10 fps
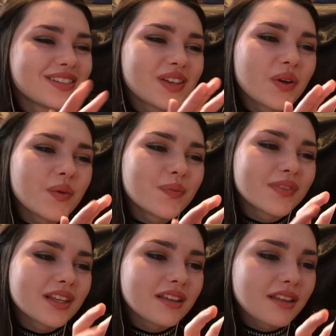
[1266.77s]
So,
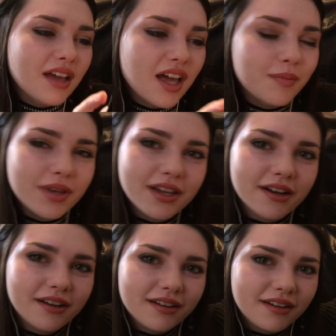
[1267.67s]
up
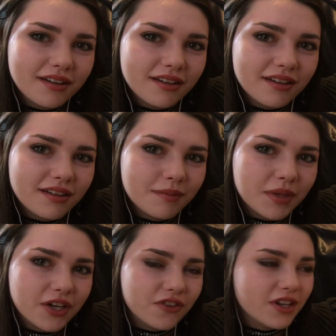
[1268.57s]
here, I'm
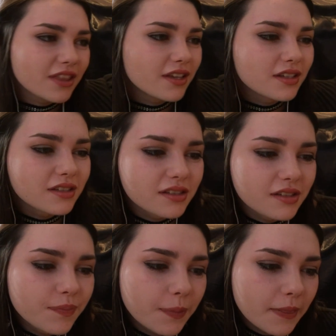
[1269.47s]
gonna read this.
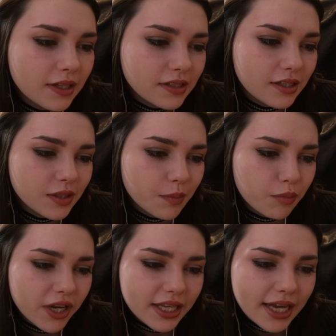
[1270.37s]
It says,
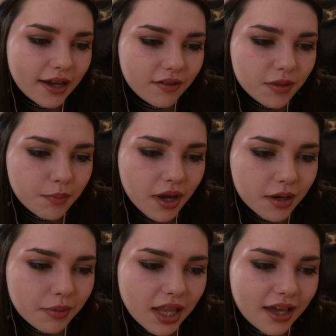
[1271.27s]
breaking out of the
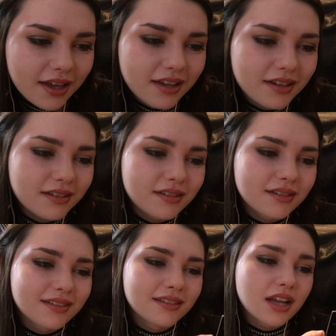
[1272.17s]
bottom line.
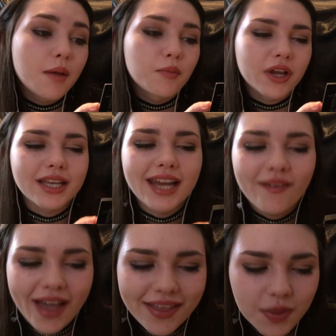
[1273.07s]
Breaking
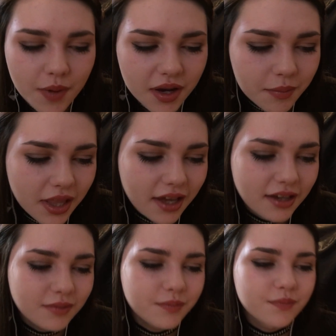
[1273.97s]
out at the bottom
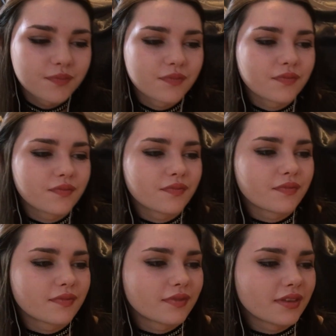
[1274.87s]

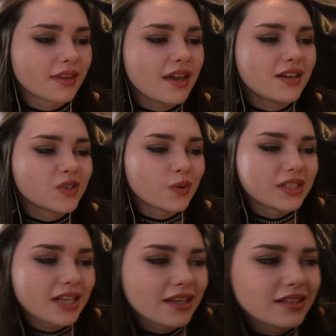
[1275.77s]
line. So it
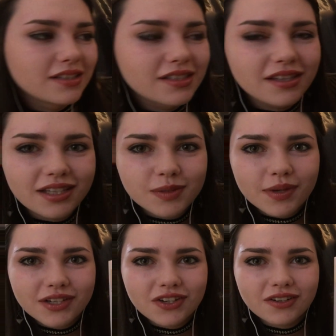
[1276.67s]
says, this
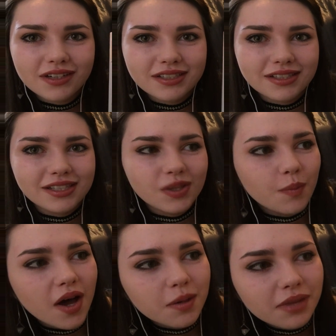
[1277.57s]
picture, it says, the
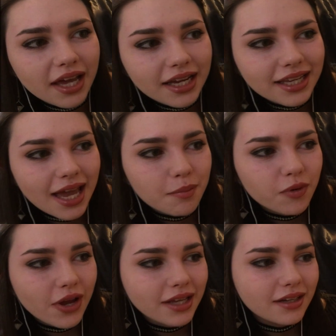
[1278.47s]
bottom line cabaret.